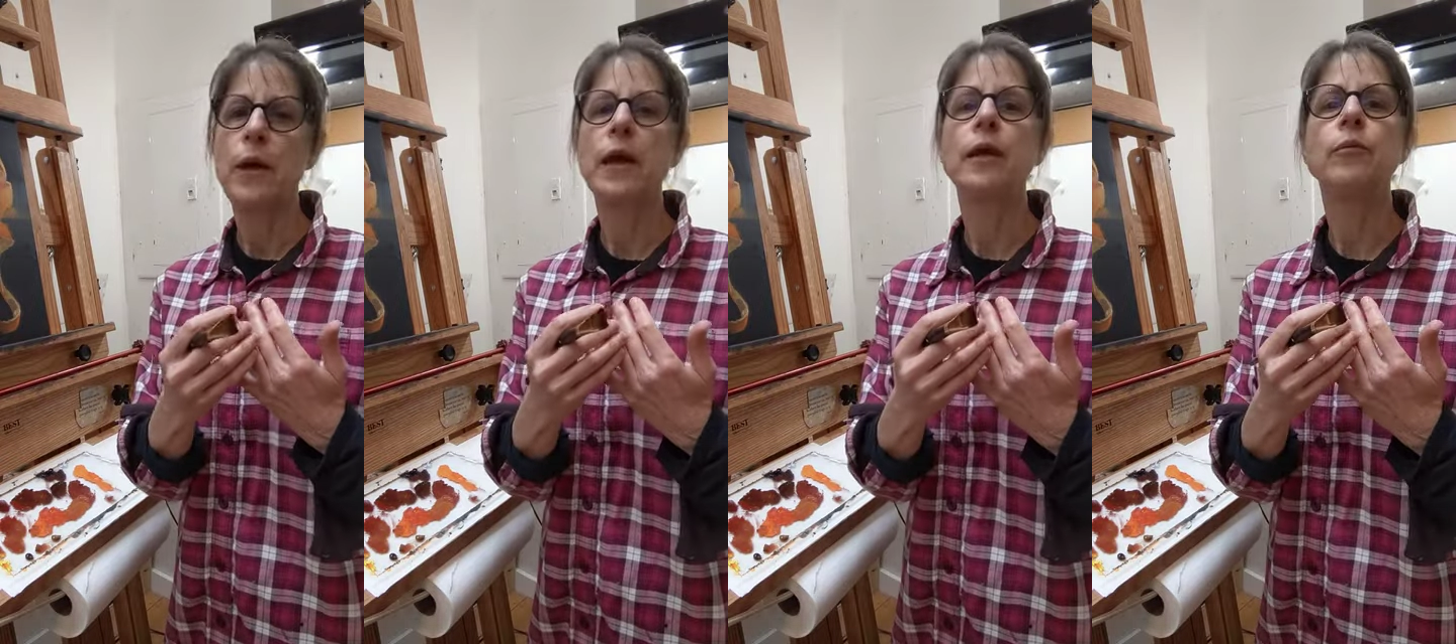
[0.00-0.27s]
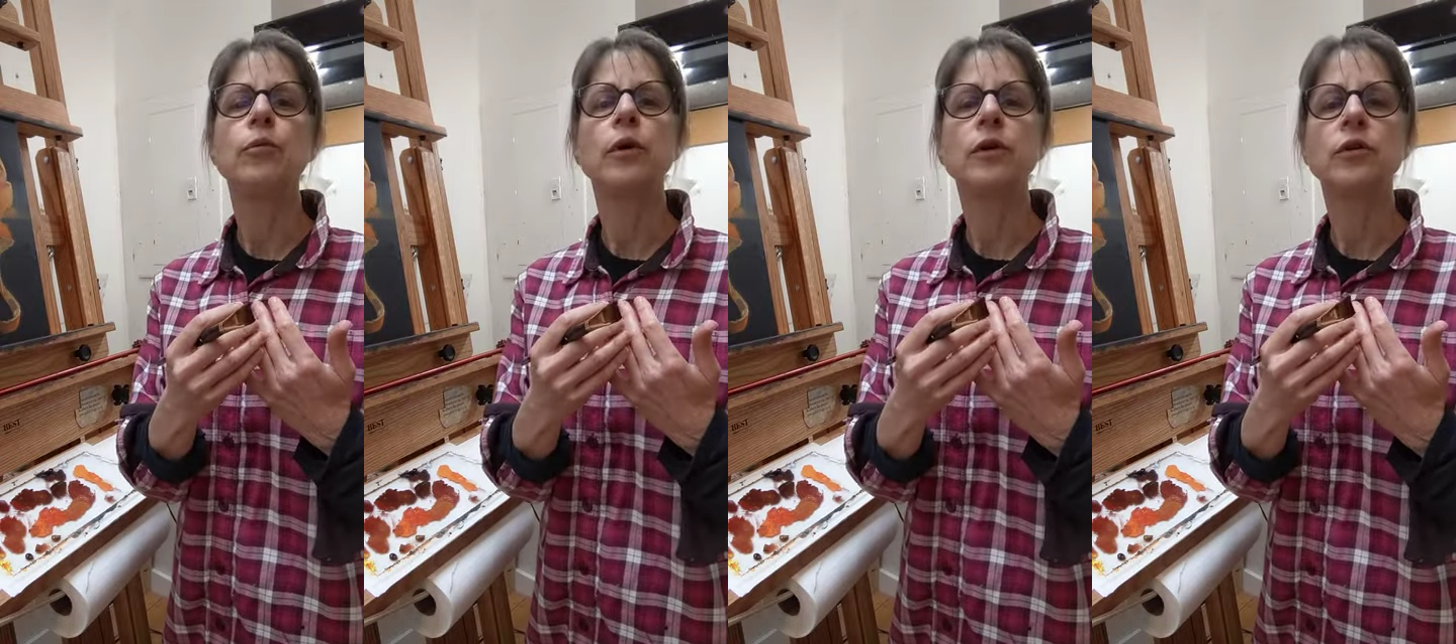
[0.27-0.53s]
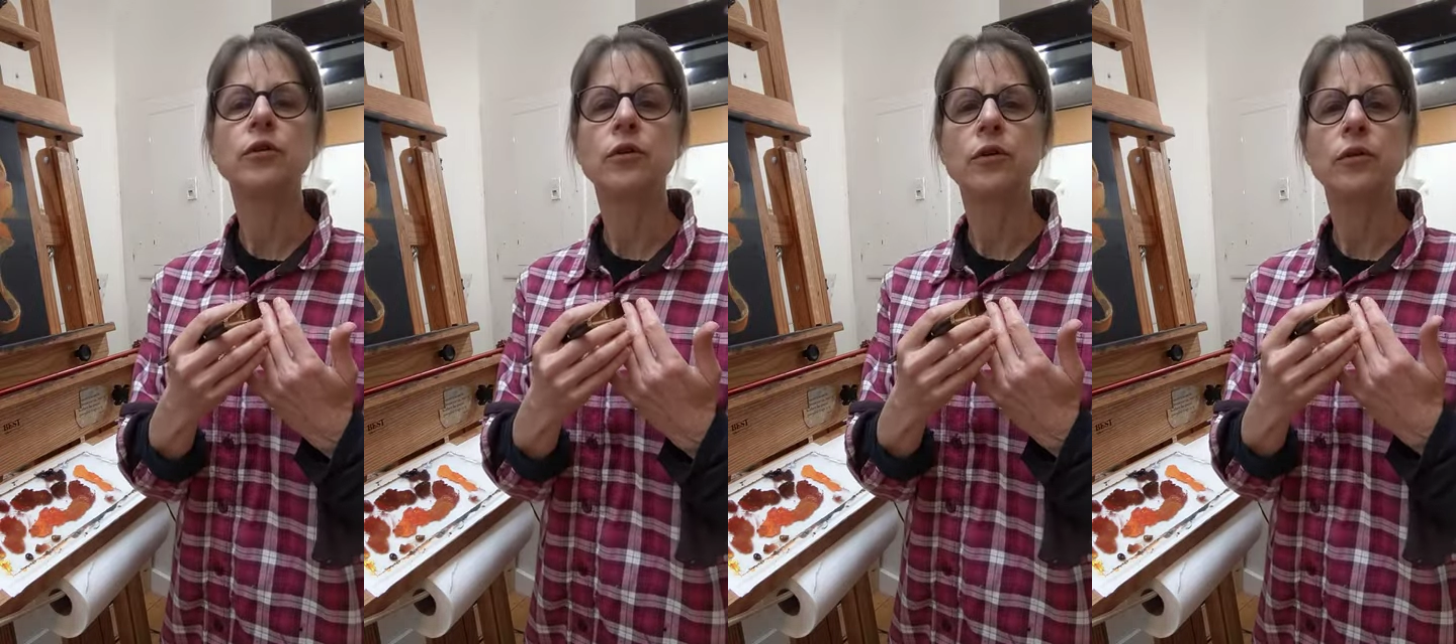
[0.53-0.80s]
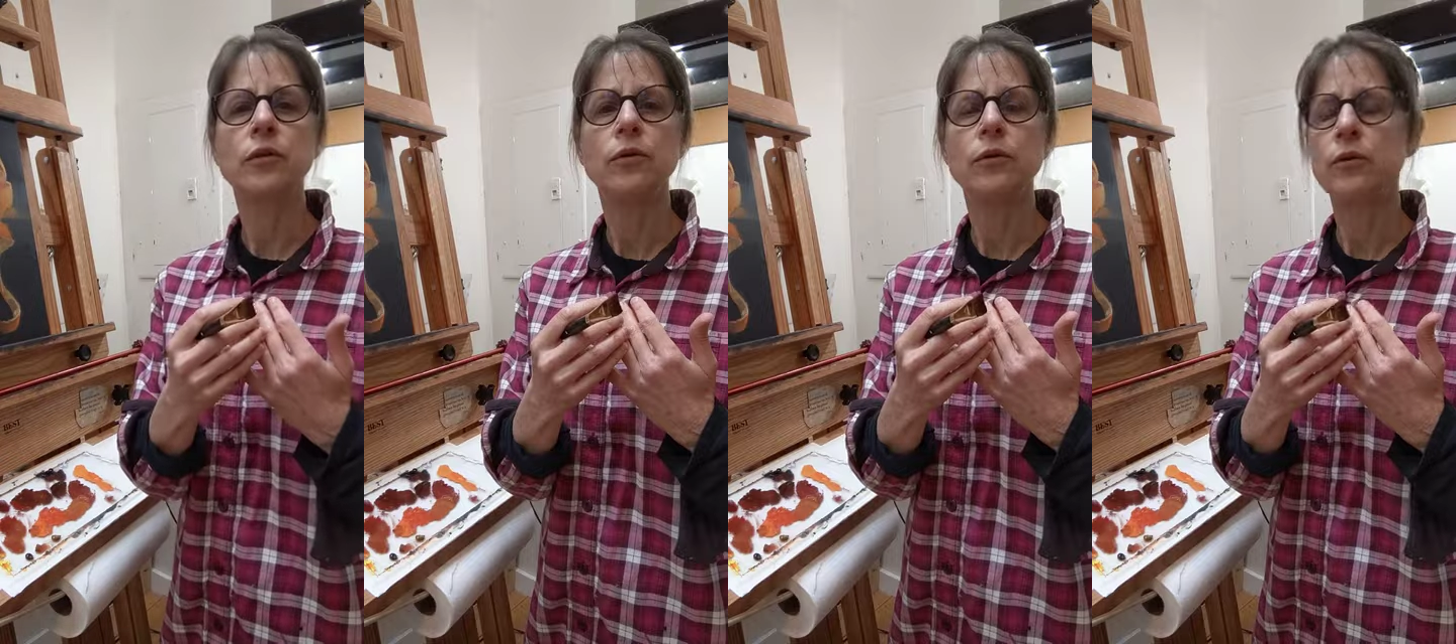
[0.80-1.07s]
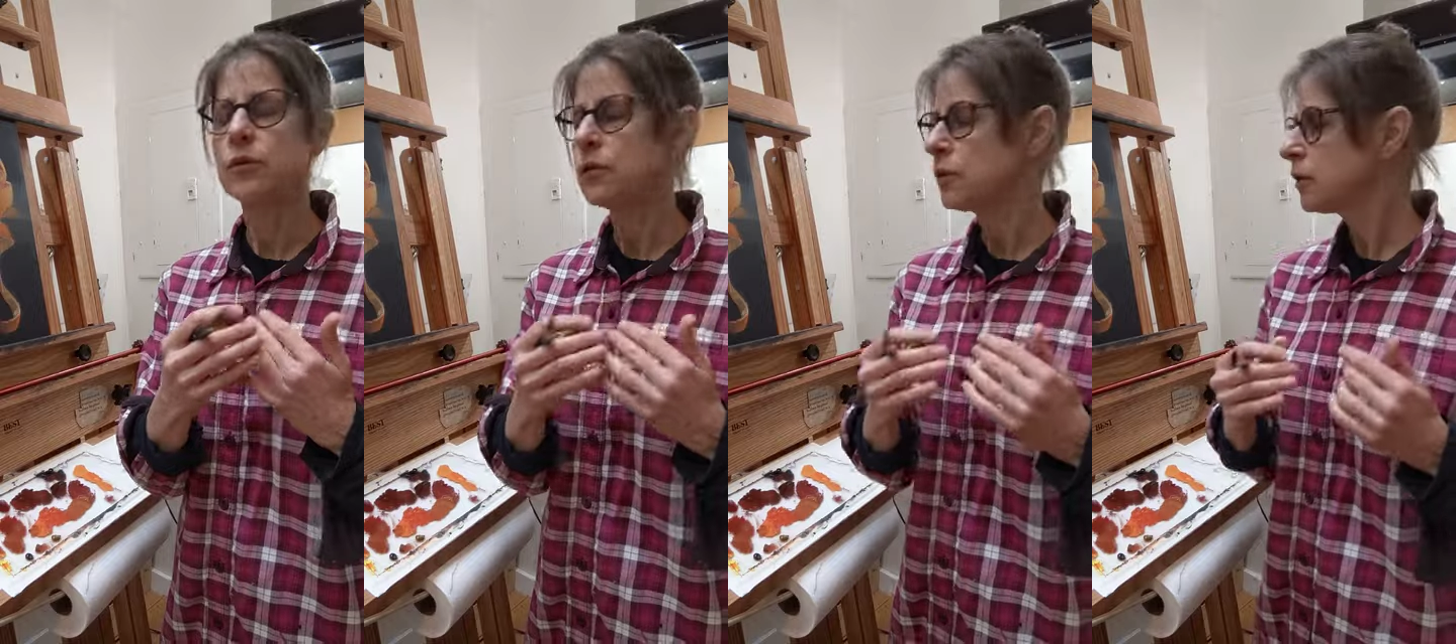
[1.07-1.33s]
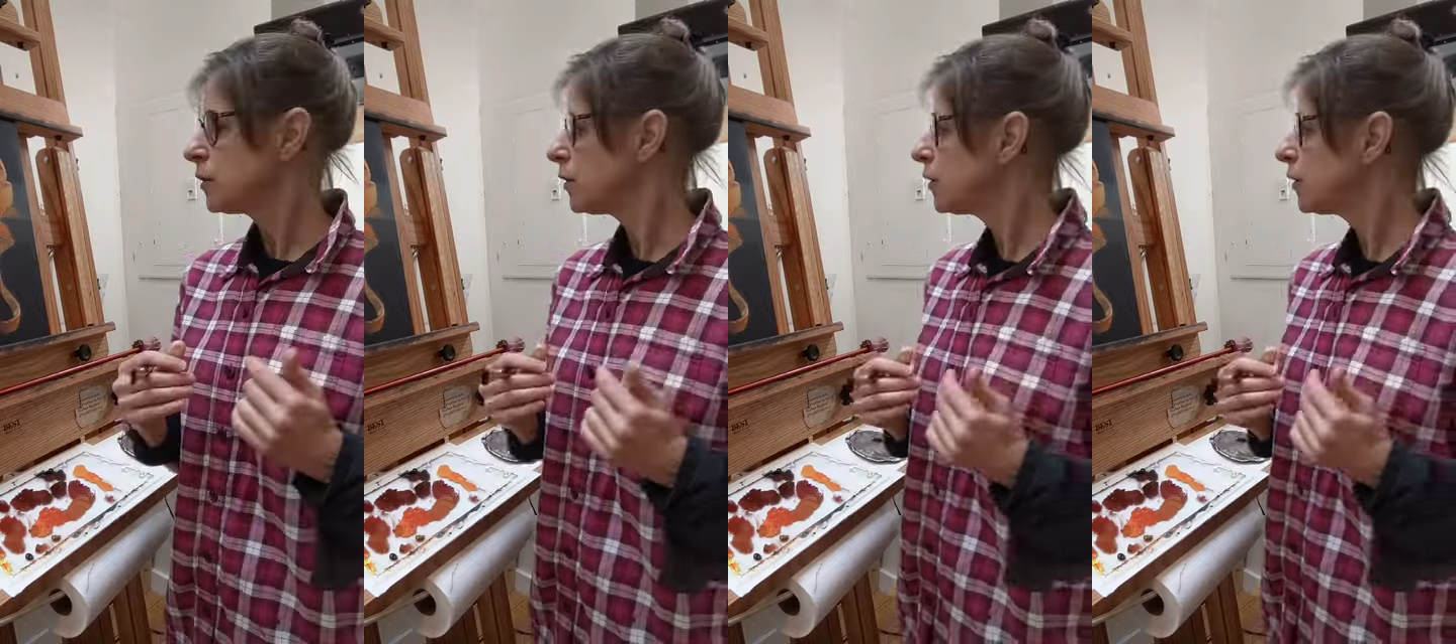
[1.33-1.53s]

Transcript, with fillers: paintbrush do you use?